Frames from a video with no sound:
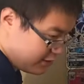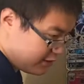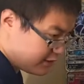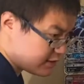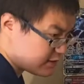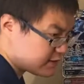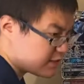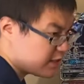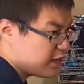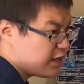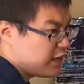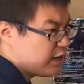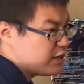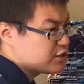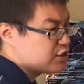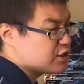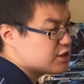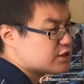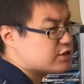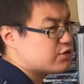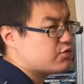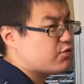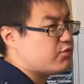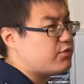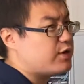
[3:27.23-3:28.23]
is,
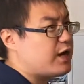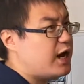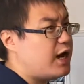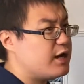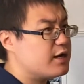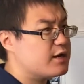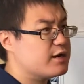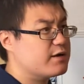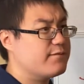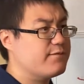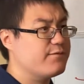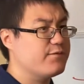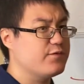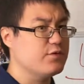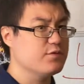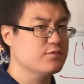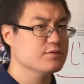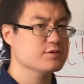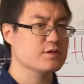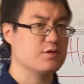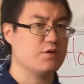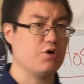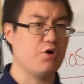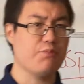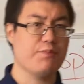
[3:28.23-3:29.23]
just do not
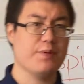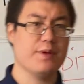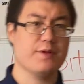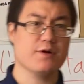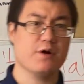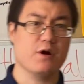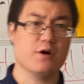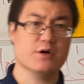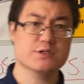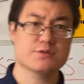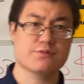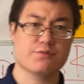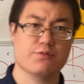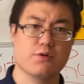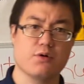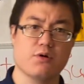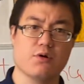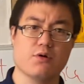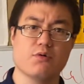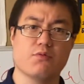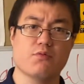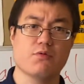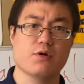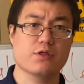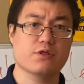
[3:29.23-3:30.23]
confuse L'Hopital's
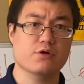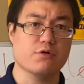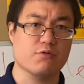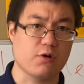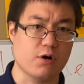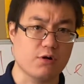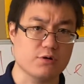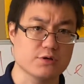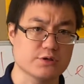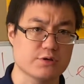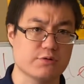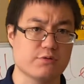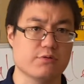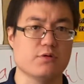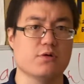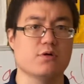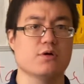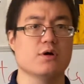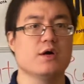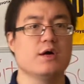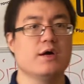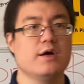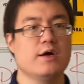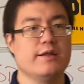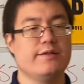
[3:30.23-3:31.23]
rule with quotient rule.
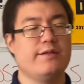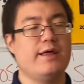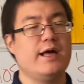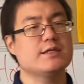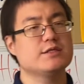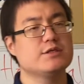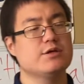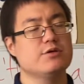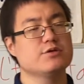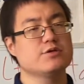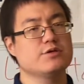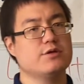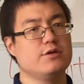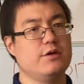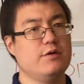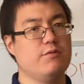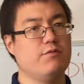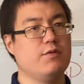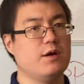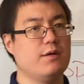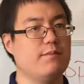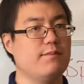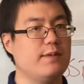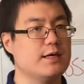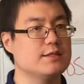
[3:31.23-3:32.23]
That's usually
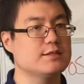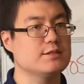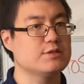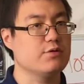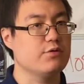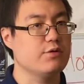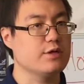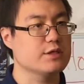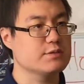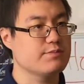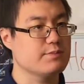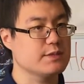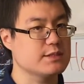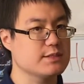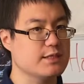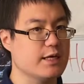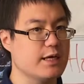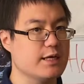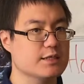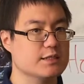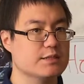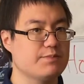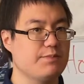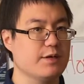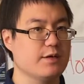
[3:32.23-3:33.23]
one of my students'
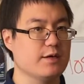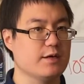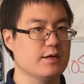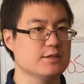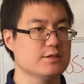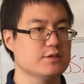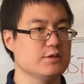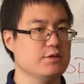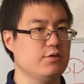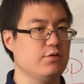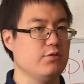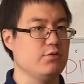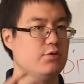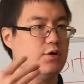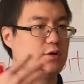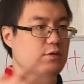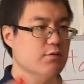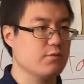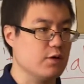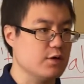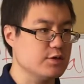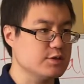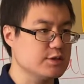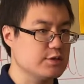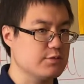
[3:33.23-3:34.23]
mistakes because you learn
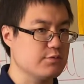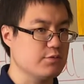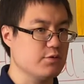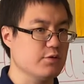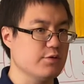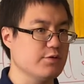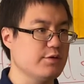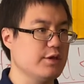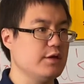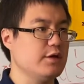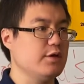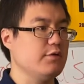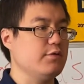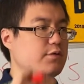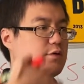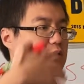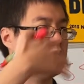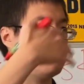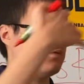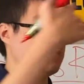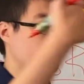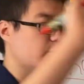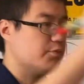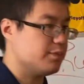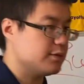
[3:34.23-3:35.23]
quotient rule, then you learn
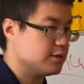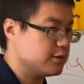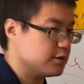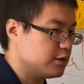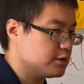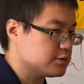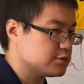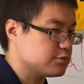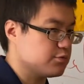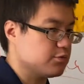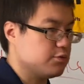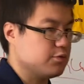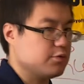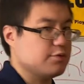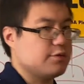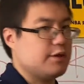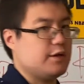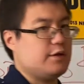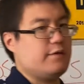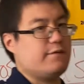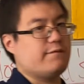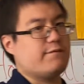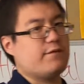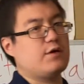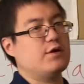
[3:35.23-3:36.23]
L'Hopital's rule, then
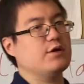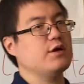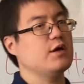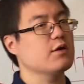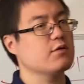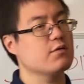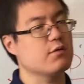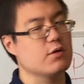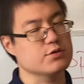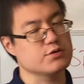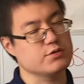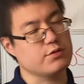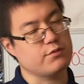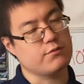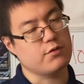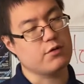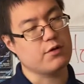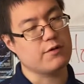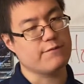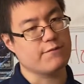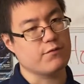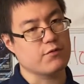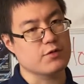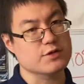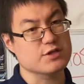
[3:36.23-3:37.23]
you forget quotient rule,
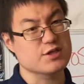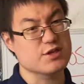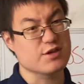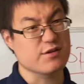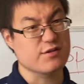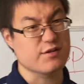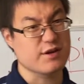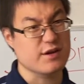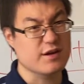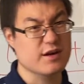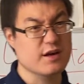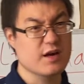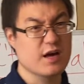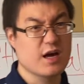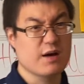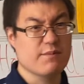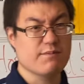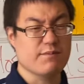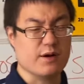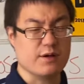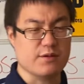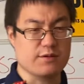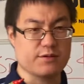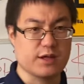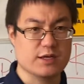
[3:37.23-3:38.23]
unfortunately.
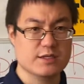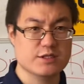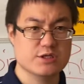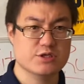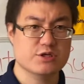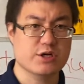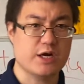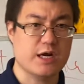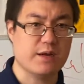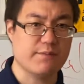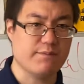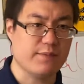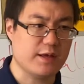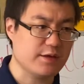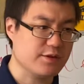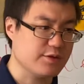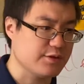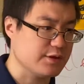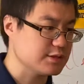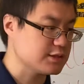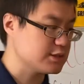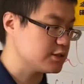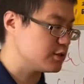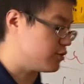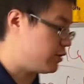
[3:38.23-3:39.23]
But let's try to make
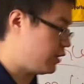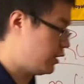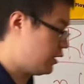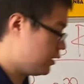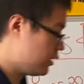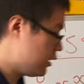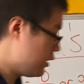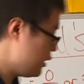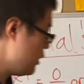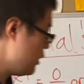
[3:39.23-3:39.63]
this straight.